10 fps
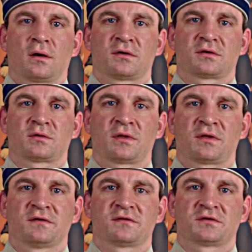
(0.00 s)
On the
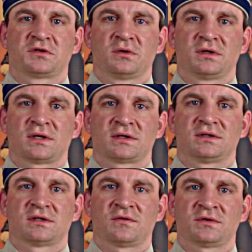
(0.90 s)
20th of July
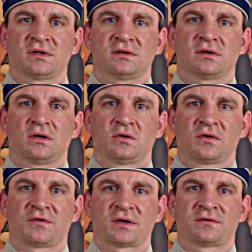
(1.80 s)
1917, a
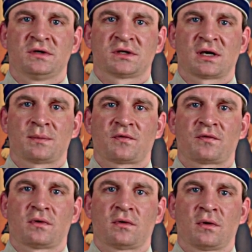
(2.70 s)
unified field cap
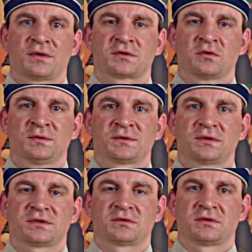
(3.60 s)
for all the troops
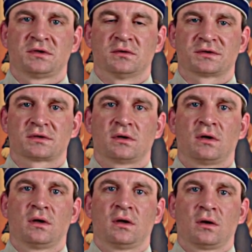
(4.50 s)
was introduced,
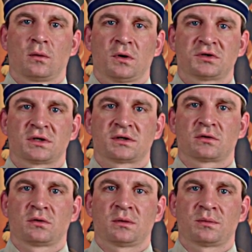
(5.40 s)
which had a
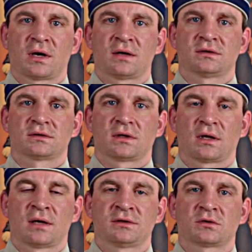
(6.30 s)
green band and